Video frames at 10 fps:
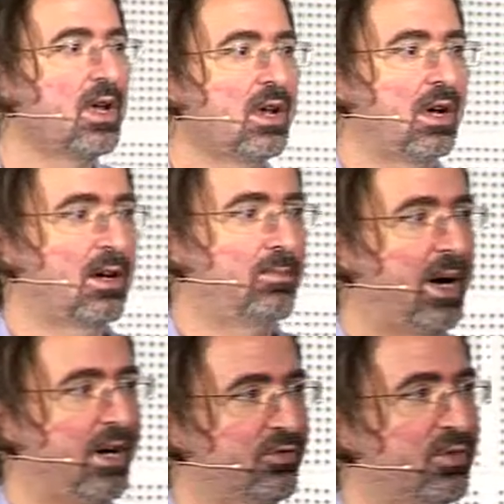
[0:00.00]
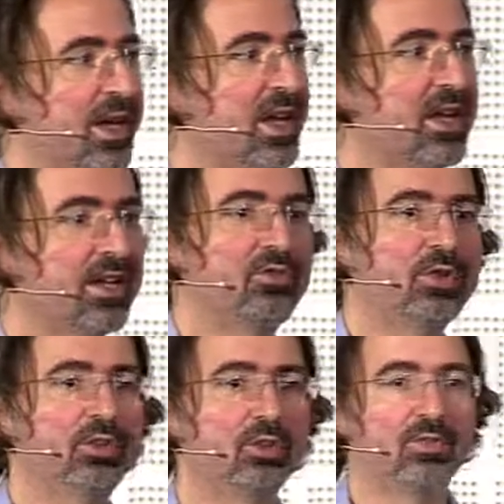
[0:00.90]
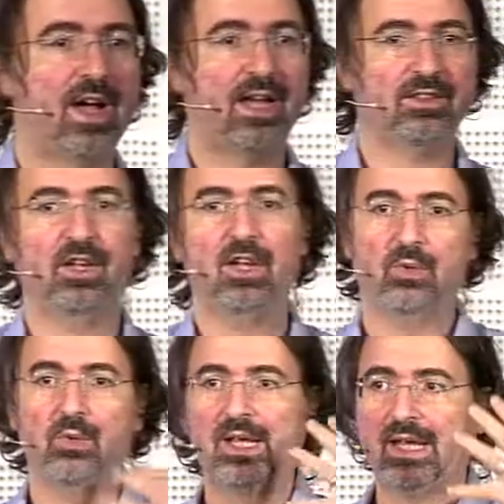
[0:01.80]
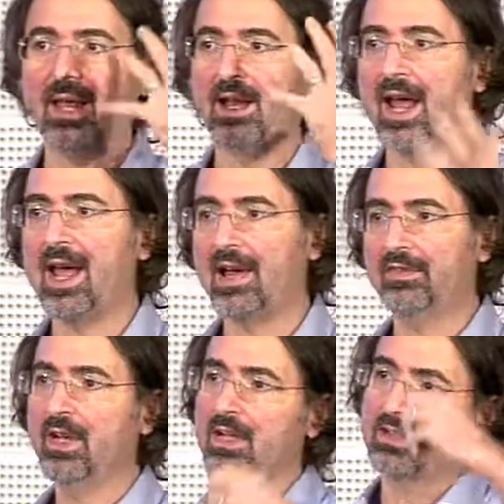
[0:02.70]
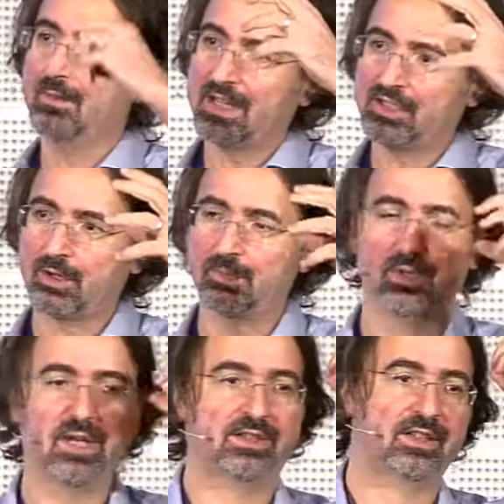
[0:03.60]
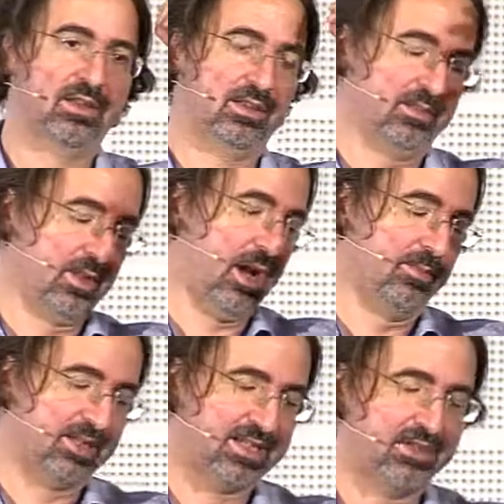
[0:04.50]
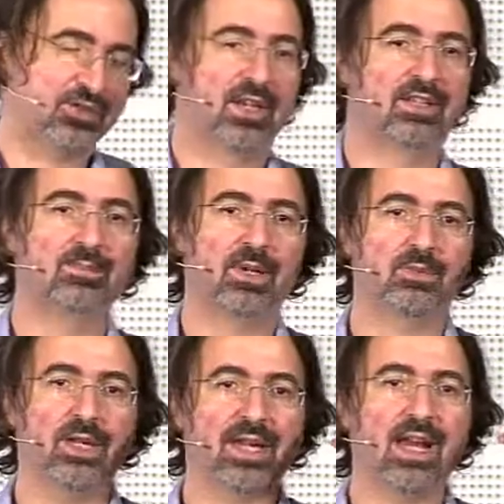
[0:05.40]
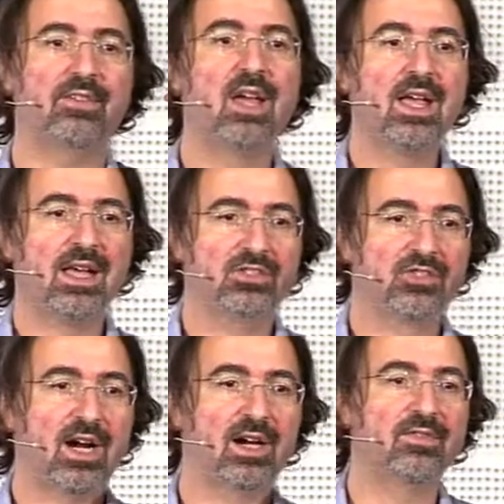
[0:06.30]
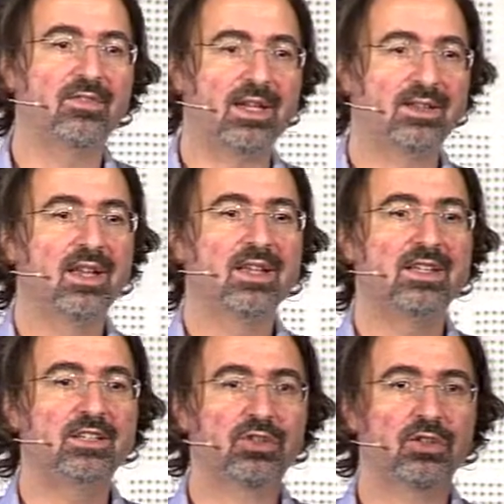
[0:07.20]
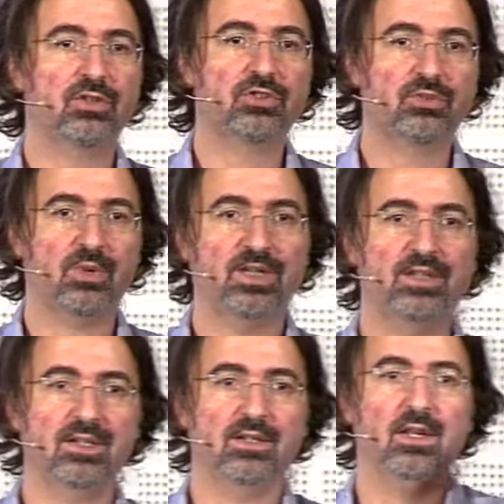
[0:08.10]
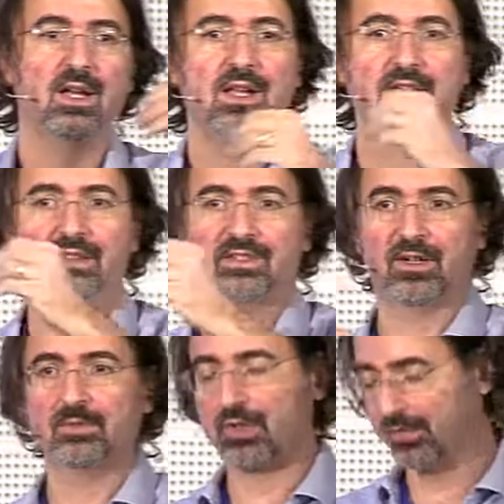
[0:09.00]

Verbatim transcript: uh, pathway. If we do that, we can have the magic bullet. I'm exaggerating, but we can have a drug that is close to ideal in terms of